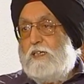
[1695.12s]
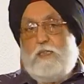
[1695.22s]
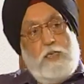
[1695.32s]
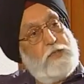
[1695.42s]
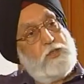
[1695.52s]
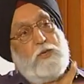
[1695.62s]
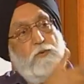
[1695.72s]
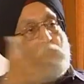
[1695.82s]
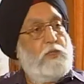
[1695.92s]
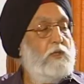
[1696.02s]
Yes, they are
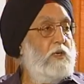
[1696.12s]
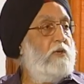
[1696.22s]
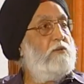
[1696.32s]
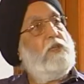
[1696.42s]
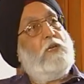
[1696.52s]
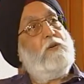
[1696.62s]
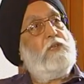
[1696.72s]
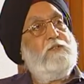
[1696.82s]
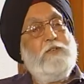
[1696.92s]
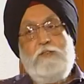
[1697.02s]
walking around, they are
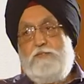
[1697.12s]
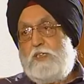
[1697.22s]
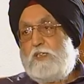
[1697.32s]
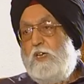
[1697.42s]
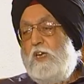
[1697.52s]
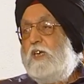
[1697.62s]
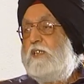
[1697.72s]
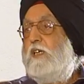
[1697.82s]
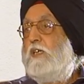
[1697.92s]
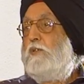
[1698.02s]
looking very fit,
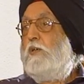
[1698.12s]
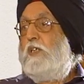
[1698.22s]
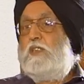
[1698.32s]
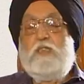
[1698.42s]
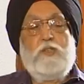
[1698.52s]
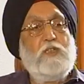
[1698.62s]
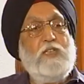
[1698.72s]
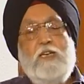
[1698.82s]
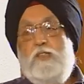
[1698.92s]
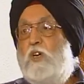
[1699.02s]
they are doing this or
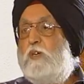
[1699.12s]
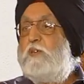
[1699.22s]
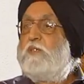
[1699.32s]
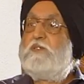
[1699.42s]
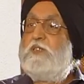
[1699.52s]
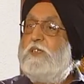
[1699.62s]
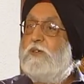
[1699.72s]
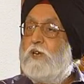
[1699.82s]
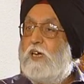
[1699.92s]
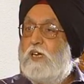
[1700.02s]
that job, but kuch nahi
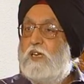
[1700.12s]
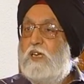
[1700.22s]
ho raha.